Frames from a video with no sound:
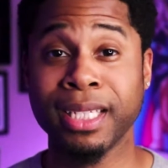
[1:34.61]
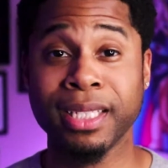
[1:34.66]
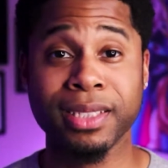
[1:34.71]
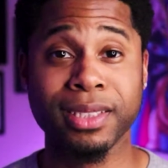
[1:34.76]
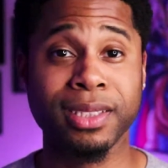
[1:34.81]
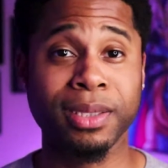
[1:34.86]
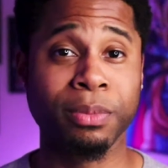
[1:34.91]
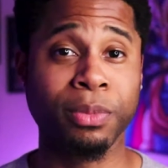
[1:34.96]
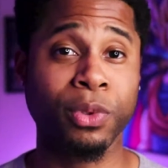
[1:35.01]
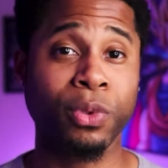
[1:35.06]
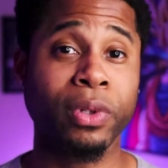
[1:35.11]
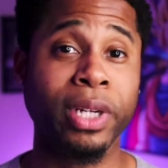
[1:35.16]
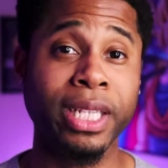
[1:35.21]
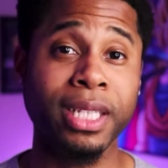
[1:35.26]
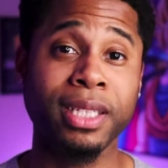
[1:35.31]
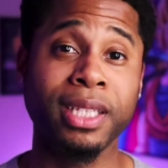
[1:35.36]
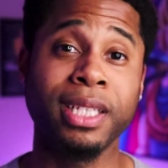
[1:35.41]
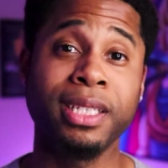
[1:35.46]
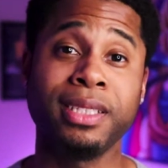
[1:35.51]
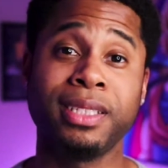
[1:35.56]
some
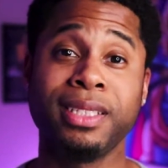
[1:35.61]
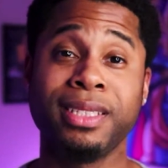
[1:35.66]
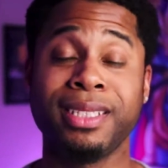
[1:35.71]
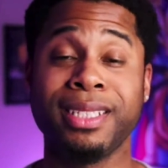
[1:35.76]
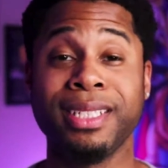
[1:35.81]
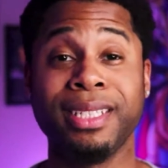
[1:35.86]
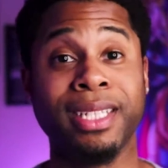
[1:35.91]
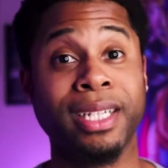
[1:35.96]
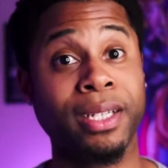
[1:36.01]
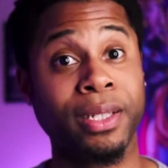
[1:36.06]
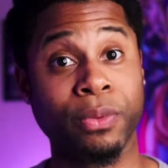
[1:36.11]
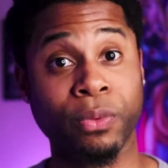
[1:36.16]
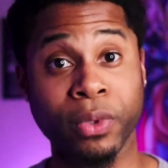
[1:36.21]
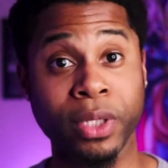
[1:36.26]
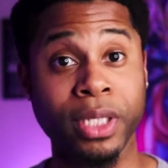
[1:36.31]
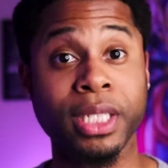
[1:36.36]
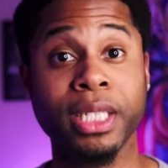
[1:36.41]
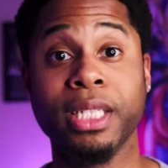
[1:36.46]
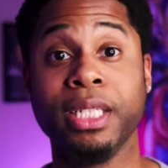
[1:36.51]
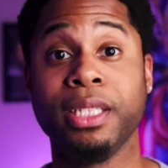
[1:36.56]
great lenses and they're
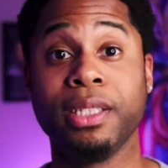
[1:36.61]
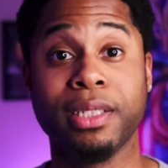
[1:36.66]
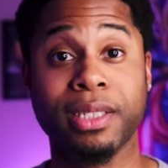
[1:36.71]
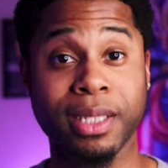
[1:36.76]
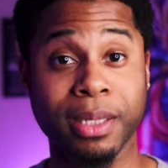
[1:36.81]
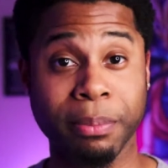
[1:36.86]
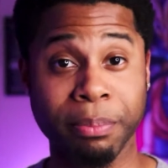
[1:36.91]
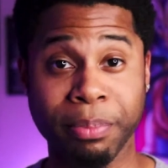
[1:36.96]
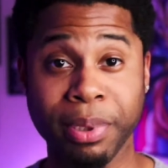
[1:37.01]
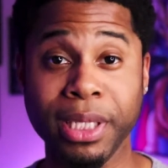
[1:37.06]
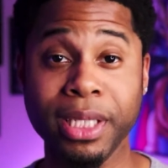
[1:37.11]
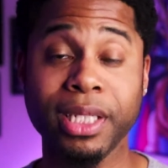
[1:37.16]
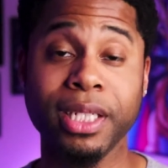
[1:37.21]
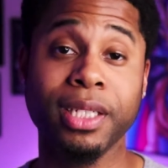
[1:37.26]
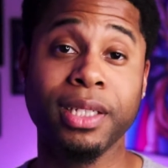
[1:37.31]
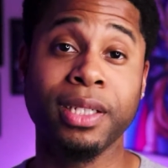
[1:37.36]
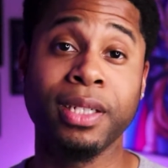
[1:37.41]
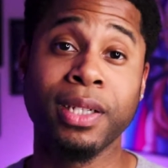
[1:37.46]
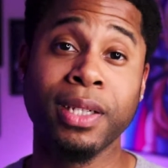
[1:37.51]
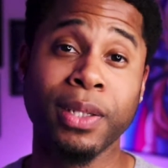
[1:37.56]
really
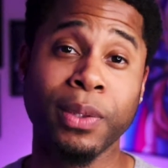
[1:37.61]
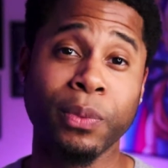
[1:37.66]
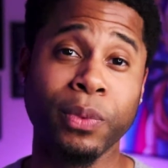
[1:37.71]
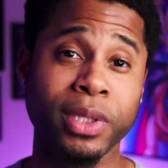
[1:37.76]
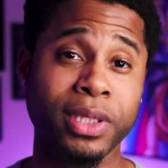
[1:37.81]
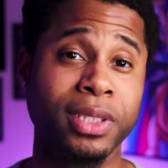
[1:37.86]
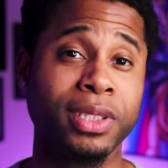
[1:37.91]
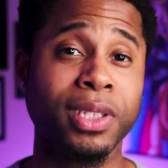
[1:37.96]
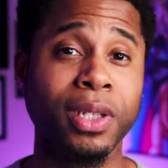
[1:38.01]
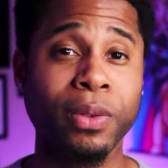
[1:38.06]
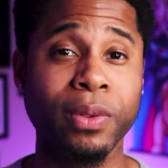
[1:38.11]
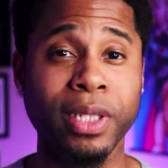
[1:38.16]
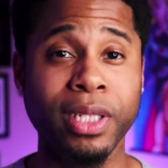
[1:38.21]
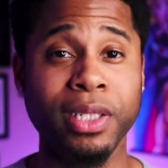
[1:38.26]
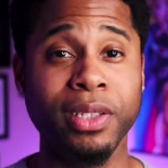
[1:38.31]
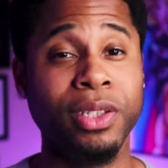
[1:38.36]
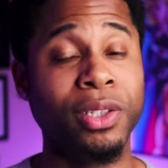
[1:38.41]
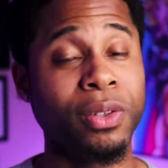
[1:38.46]
competing with Sony.